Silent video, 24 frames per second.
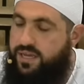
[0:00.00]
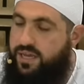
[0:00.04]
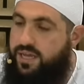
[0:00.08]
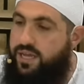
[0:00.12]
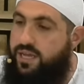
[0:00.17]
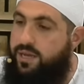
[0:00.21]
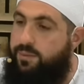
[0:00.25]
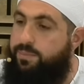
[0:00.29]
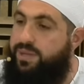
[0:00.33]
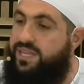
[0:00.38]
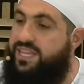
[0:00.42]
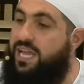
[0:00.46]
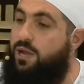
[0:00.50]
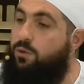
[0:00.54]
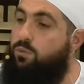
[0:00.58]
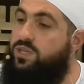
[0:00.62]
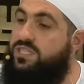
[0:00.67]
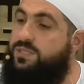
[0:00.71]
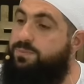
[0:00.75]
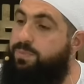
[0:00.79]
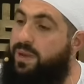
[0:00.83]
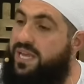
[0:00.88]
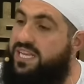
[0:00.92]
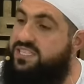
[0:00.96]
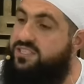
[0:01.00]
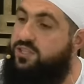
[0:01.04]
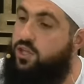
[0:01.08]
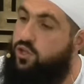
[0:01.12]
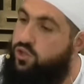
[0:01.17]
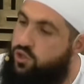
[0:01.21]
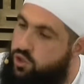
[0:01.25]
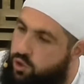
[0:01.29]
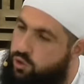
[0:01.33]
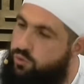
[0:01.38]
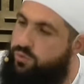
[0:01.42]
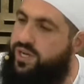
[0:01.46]
But that was based
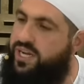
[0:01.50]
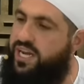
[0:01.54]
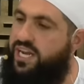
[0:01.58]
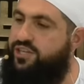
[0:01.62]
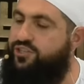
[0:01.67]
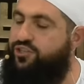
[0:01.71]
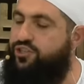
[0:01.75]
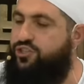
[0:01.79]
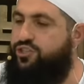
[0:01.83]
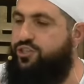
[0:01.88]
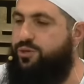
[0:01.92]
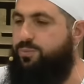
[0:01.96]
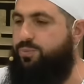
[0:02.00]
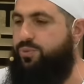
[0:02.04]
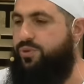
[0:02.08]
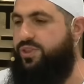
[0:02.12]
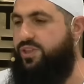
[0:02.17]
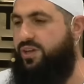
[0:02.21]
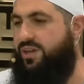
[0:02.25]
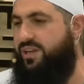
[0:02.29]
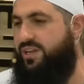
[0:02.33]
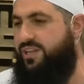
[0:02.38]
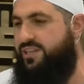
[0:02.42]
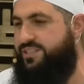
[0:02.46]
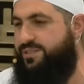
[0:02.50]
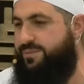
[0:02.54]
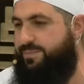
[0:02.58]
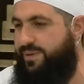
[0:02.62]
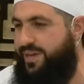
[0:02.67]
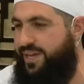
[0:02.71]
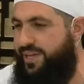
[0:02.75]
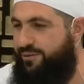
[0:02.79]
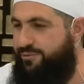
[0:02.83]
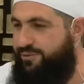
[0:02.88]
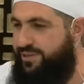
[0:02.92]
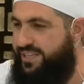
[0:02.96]
on your relationship with Allah
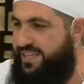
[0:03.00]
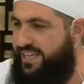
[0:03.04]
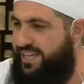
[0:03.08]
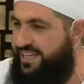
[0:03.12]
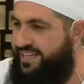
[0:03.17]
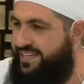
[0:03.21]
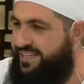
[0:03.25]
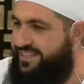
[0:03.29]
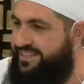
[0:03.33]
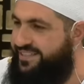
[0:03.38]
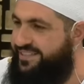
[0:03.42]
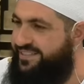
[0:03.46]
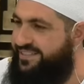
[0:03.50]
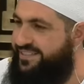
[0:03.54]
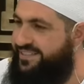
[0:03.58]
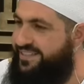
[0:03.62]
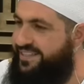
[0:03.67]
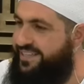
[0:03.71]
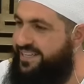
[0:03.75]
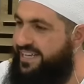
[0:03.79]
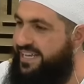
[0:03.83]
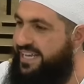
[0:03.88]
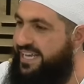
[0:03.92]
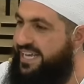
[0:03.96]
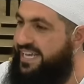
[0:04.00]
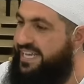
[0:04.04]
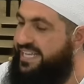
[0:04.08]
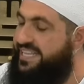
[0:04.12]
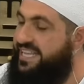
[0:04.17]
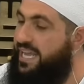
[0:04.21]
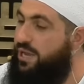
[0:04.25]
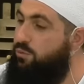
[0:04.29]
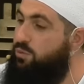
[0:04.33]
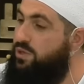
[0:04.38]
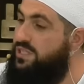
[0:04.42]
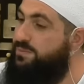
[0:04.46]
subhanahu wa ta'ala.
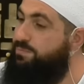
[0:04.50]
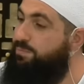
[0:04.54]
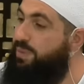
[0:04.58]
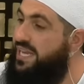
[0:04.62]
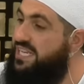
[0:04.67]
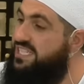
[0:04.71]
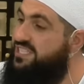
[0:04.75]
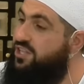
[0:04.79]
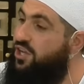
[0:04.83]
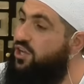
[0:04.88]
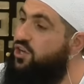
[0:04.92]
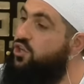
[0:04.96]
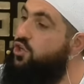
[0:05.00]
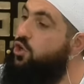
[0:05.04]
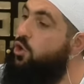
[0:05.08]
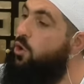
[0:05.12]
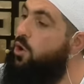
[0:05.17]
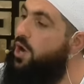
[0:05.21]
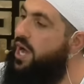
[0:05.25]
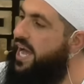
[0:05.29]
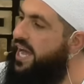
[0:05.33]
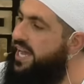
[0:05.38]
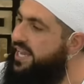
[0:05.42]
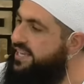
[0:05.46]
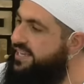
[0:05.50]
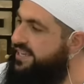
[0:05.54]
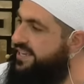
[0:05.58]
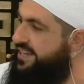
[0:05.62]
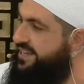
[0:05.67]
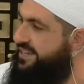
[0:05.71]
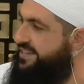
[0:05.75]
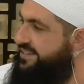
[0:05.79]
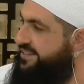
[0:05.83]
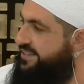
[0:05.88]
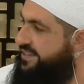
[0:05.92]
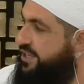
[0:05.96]
That was based on your
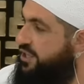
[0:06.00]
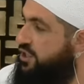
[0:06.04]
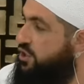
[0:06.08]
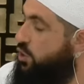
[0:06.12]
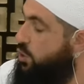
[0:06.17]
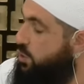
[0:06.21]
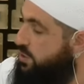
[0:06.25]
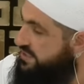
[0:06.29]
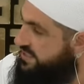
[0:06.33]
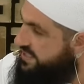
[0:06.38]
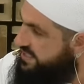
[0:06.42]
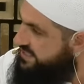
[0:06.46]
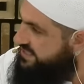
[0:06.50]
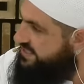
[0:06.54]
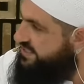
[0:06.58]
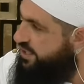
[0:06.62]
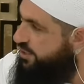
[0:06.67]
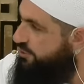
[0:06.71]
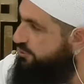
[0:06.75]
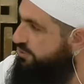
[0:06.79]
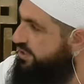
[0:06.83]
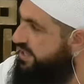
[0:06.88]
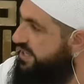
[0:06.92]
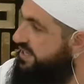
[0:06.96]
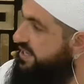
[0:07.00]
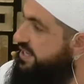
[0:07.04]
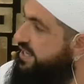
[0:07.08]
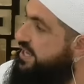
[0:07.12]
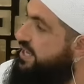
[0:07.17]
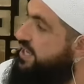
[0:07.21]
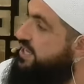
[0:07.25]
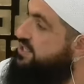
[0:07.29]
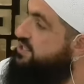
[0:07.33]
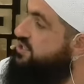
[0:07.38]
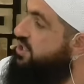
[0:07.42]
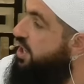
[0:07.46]
hunger, your sincerity.
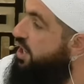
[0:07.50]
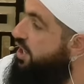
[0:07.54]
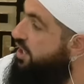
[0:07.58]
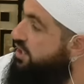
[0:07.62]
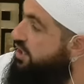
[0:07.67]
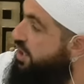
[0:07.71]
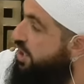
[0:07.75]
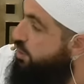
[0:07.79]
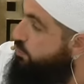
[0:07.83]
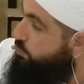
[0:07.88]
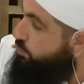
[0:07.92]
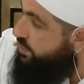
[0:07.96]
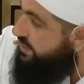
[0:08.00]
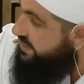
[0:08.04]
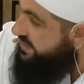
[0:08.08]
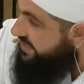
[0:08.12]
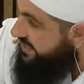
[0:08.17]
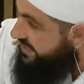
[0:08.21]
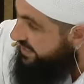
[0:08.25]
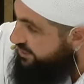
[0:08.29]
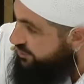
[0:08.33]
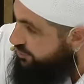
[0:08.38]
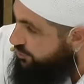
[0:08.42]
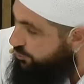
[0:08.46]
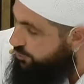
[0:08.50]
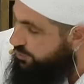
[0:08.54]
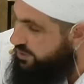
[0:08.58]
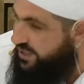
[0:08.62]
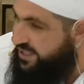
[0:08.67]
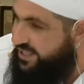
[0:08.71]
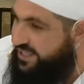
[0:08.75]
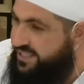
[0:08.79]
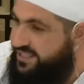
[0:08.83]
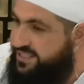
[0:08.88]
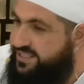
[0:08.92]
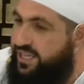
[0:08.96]
So Allah will teach you
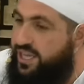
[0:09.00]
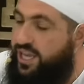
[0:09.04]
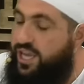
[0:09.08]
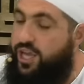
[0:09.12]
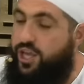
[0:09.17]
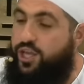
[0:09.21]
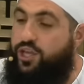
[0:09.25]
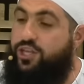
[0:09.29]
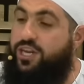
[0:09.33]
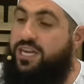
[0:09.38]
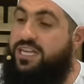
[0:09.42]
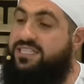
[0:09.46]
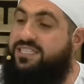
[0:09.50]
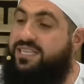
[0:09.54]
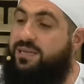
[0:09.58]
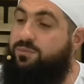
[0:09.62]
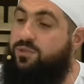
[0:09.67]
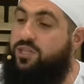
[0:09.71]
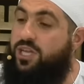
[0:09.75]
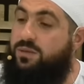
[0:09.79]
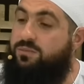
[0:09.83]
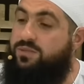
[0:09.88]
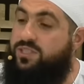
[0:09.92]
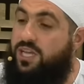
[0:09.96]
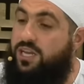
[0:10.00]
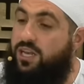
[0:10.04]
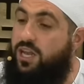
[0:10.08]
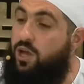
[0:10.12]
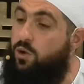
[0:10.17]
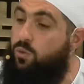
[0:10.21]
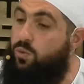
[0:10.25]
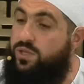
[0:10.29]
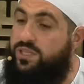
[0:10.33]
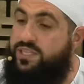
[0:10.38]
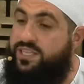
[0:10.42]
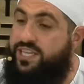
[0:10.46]
things. You know, sometimes Allah
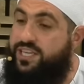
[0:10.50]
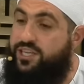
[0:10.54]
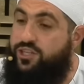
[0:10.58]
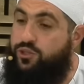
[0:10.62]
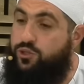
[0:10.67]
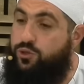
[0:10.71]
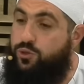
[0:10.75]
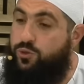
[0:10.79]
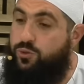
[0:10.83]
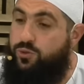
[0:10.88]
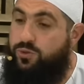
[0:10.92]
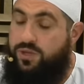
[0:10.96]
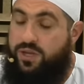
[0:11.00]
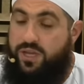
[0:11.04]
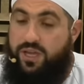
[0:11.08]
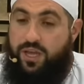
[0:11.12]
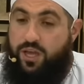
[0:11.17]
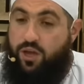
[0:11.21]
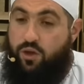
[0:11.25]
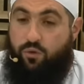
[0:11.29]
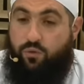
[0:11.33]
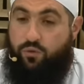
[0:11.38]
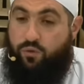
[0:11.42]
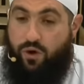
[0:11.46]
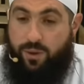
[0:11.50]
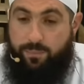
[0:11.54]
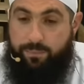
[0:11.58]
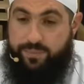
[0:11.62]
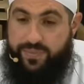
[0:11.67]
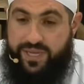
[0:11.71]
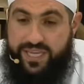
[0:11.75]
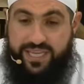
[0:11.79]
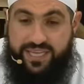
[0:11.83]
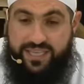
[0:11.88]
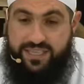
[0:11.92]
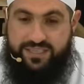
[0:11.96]
will teach you from
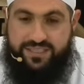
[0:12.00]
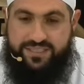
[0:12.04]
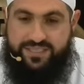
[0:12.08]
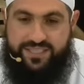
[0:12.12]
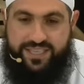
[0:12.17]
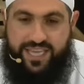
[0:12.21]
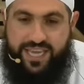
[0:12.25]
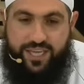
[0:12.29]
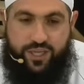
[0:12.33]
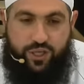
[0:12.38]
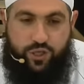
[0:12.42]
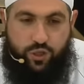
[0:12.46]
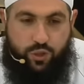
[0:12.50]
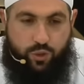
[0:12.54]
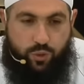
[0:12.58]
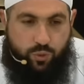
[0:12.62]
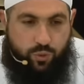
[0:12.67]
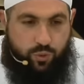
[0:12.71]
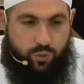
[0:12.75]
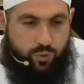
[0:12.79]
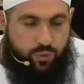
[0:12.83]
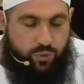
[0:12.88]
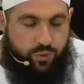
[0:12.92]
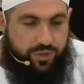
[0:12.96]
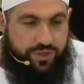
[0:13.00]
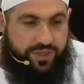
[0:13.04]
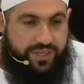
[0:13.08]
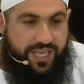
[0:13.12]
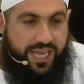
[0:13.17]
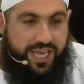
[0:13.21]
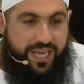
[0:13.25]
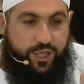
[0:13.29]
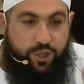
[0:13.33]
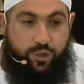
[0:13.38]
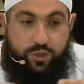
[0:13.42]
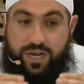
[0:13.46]
means that you
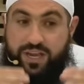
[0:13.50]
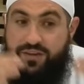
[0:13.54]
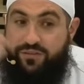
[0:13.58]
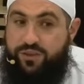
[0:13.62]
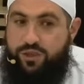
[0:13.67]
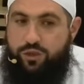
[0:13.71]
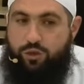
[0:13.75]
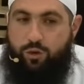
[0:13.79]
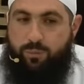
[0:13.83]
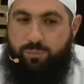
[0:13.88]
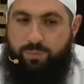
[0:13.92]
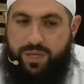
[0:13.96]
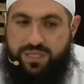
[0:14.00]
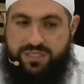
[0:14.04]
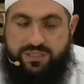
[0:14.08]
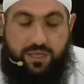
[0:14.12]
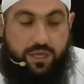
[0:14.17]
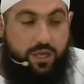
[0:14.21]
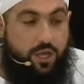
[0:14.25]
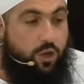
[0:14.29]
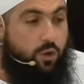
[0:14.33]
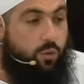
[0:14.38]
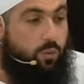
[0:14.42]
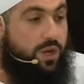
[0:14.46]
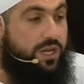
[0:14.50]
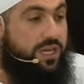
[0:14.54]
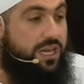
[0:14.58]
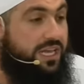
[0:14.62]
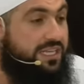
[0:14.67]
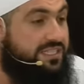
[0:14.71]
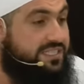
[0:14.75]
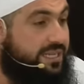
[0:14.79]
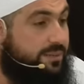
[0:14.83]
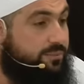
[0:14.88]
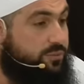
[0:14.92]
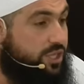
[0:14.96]
that you never thought possible. Allah
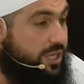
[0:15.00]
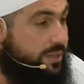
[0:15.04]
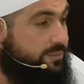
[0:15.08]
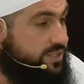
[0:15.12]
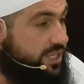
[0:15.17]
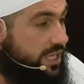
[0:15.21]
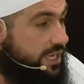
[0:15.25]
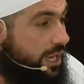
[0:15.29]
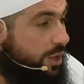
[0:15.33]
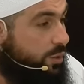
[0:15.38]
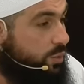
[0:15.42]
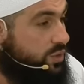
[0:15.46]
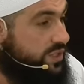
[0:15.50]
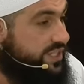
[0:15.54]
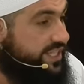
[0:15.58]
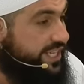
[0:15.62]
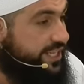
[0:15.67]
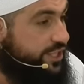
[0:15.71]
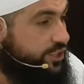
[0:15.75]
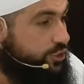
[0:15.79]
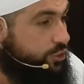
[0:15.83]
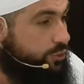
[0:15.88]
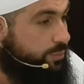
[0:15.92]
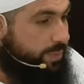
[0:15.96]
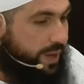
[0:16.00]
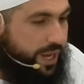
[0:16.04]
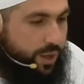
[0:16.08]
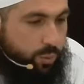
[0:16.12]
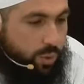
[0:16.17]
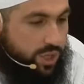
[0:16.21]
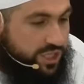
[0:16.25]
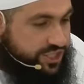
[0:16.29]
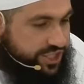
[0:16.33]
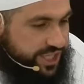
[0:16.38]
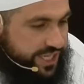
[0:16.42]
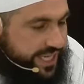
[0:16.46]
sometimes Allah will teach you by
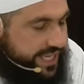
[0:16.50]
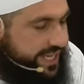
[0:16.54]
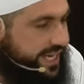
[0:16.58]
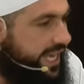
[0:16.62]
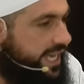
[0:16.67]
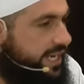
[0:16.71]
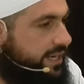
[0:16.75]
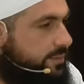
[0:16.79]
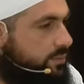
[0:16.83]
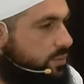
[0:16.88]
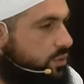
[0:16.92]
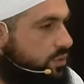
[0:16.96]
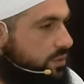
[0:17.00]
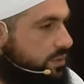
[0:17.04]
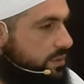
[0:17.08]
watching an animal.